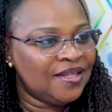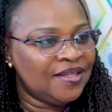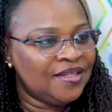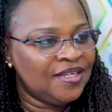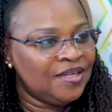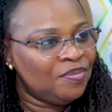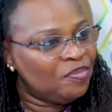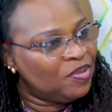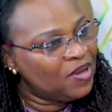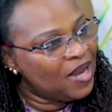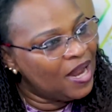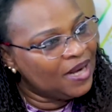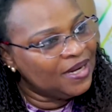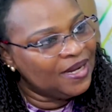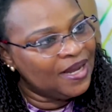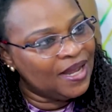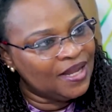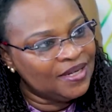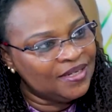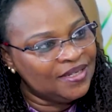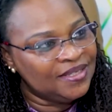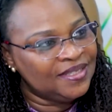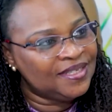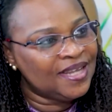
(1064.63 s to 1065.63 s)
the planning
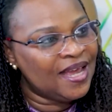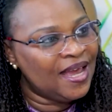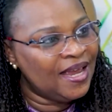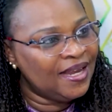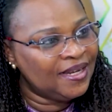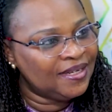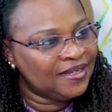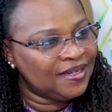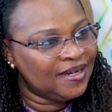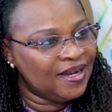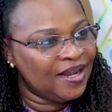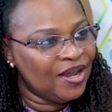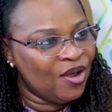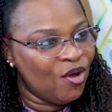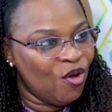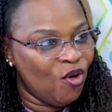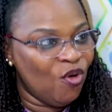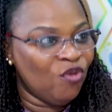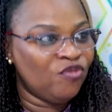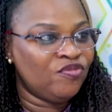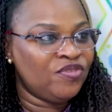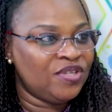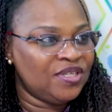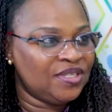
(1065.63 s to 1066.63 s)
and design
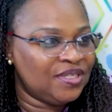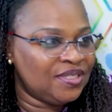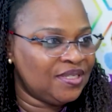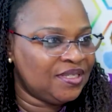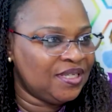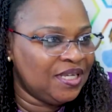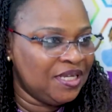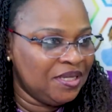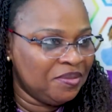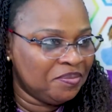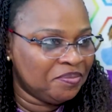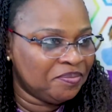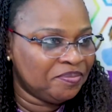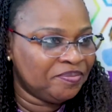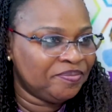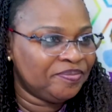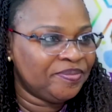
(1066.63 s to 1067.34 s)
of this scheme